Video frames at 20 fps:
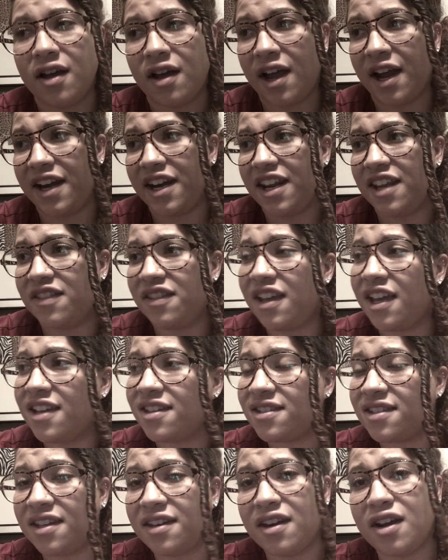I need
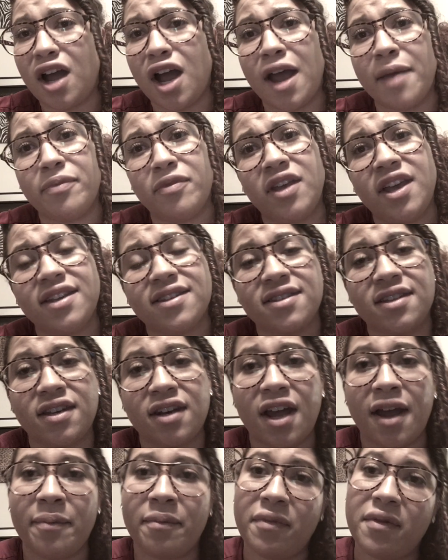this, and
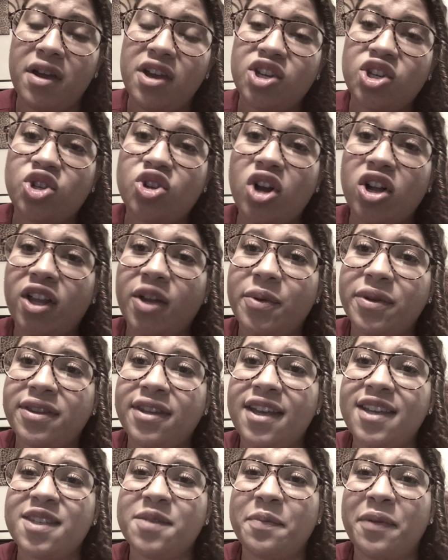I'm struggling with
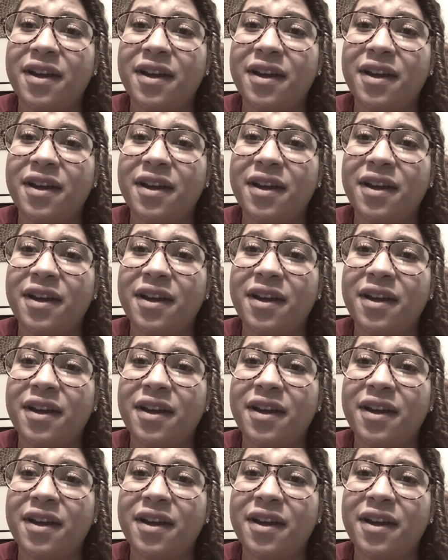this.